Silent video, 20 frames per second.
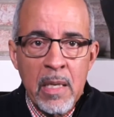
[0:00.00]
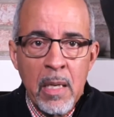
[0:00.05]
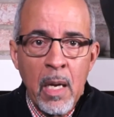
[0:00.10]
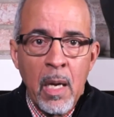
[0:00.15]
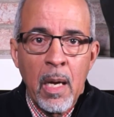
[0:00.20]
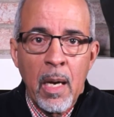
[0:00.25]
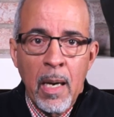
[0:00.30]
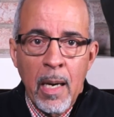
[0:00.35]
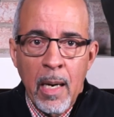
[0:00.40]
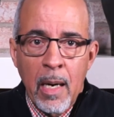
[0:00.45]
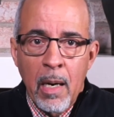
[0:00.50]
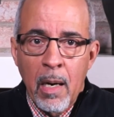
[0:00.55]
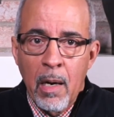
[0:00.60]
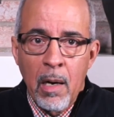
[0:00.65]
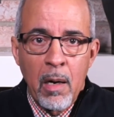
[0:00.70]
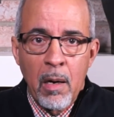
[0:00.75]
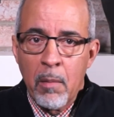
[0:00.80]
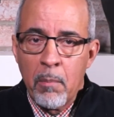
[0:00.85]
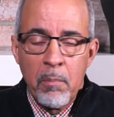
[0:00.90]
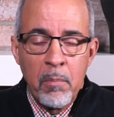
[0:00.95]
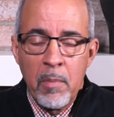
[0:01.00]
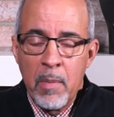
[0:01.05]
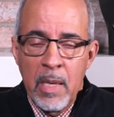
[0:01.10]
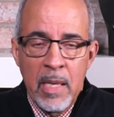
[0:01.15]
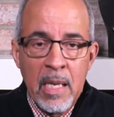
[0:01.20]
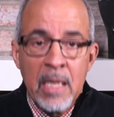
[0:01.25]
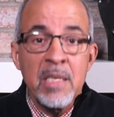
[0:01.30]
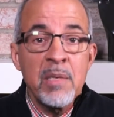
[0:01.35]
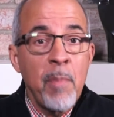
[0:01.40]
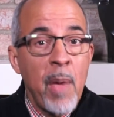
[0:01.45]

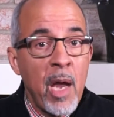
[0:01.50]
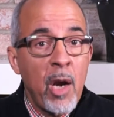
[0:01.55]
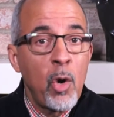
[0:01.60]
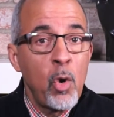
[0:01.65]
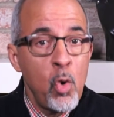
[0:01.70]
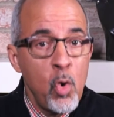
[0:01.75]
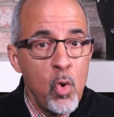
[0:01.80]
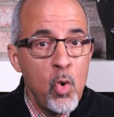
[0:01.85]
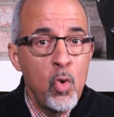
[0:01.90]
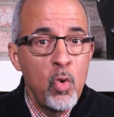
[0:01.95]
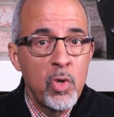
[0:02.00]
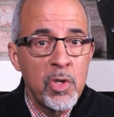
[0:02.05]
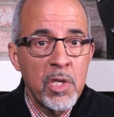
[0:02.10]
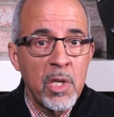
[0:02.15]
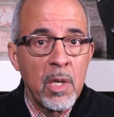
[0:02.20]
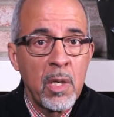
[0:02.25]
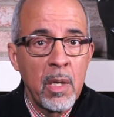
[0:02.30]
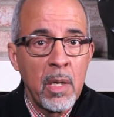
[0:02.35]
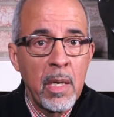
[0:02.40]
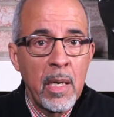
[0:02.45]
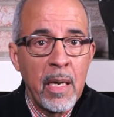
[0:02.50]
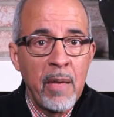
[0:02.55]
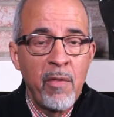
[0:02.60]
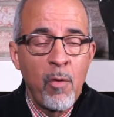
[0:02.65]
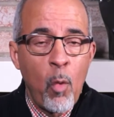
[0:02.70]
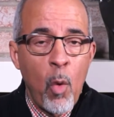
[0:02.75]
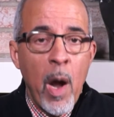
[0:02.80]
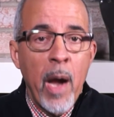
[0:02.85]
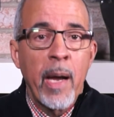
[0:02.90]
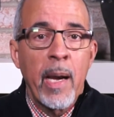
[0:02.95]
It doesn't matter who's in
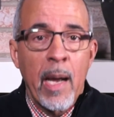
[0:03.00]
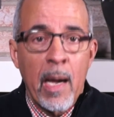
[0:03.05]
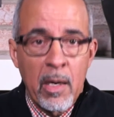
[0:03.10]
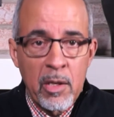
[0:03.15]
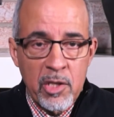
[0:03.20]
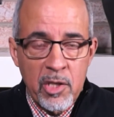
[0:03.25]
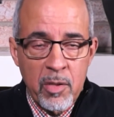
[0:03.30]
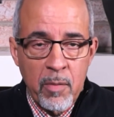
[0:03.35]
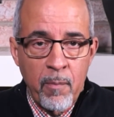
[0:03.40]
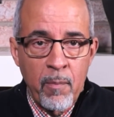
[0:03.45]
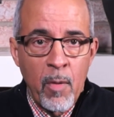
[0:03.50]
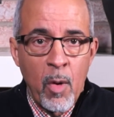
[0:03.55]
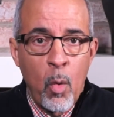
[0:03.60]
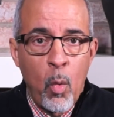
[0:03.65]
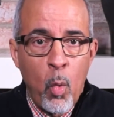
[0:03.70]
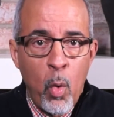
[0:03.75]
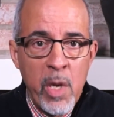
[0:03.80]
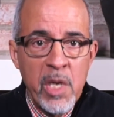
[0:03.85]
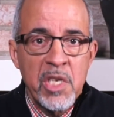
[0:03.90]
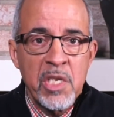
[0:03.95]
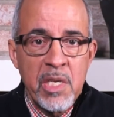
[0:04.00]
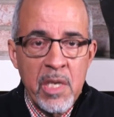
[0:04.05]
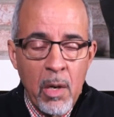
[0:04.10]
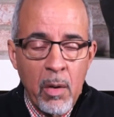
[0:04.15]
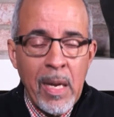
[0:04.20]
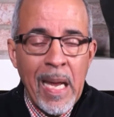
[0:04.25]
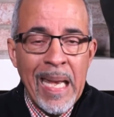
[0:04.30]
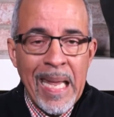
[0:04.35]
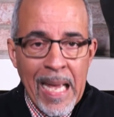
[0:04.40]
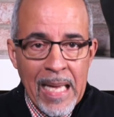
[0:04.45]
the White House, we
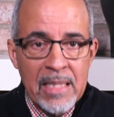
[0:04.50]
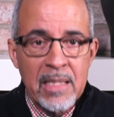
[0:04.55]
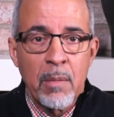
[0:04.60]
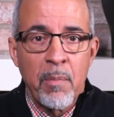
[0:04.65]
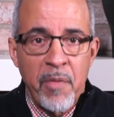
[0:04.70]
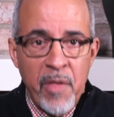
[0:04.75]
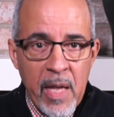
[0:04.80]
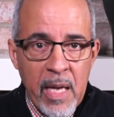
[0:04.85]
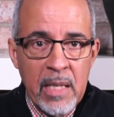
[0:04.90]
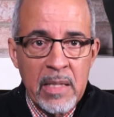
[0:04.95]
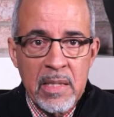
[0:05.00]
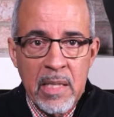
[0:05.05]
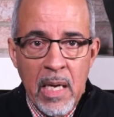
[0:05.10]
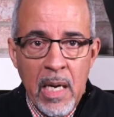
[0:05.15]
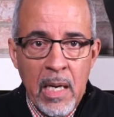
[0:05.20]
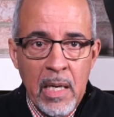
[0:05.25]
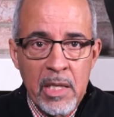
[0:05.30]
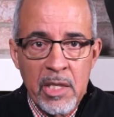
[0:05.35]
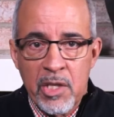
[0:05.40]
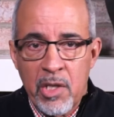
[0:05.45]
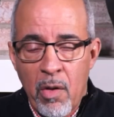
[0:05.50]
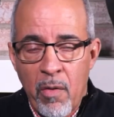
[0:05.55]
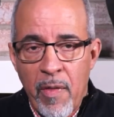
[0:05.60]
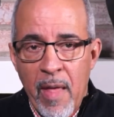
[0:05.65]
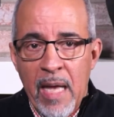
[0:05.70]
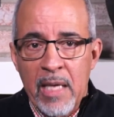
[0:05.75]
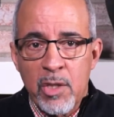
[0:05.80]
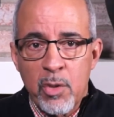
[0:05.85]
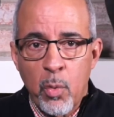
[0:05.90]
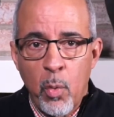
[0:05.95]
still can get some things done. And so
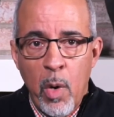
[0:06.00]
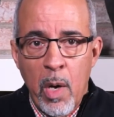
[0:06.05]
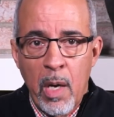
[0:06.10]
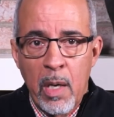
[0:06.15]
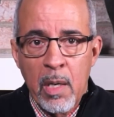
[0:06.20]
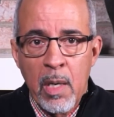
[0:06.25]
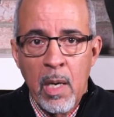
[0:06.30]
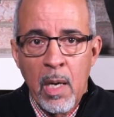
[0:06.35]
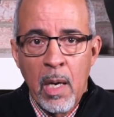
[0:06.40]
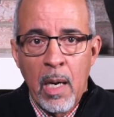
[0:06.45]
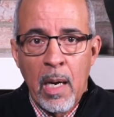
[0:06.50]
that's what